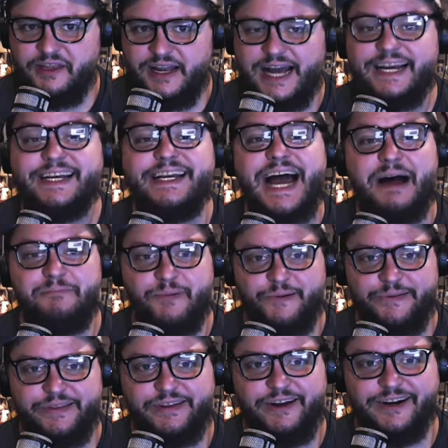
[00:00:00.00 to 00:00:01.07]
I did not
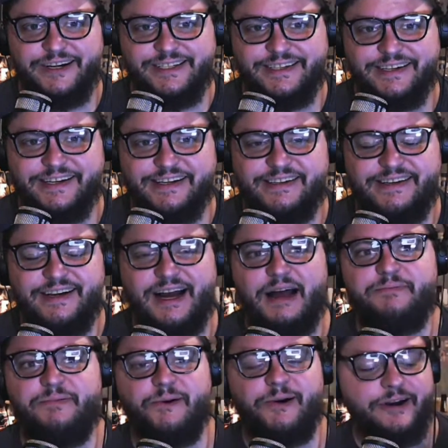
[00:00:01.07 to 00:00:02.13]
pour the Larceny. I
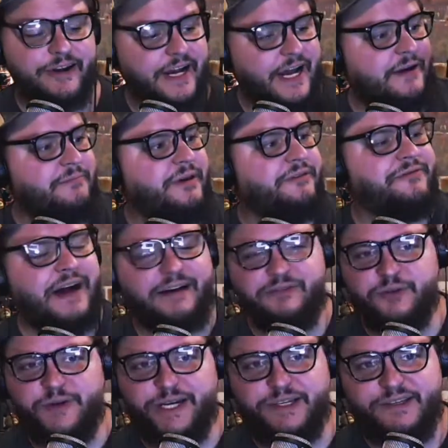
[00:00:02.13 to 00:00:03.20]
poured
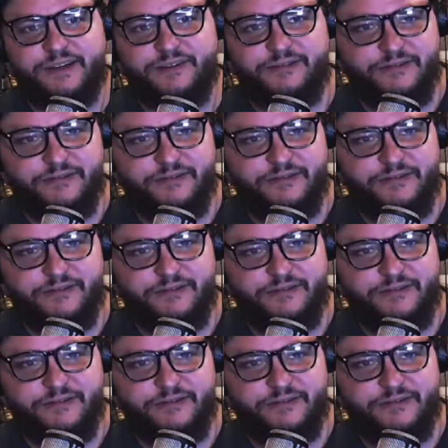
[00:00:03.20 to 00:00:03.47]
B522,